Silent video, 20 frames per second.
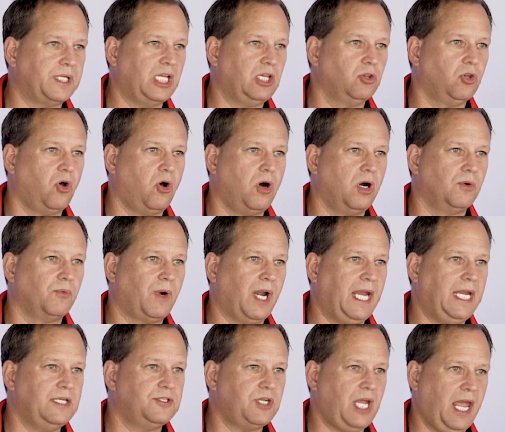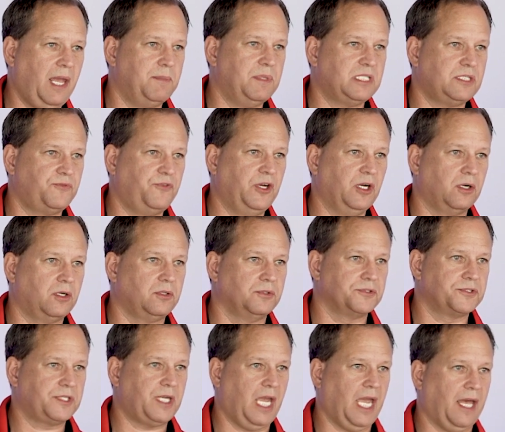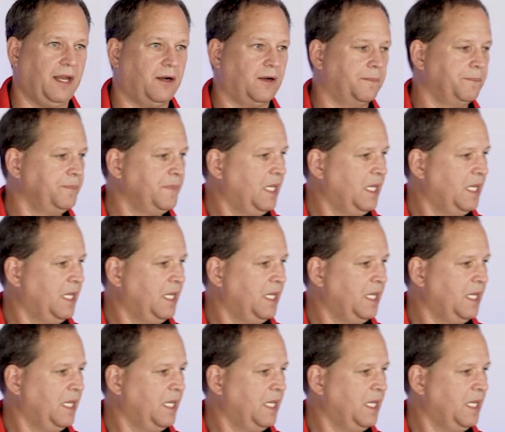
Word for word: a long-range hemispherical scanner,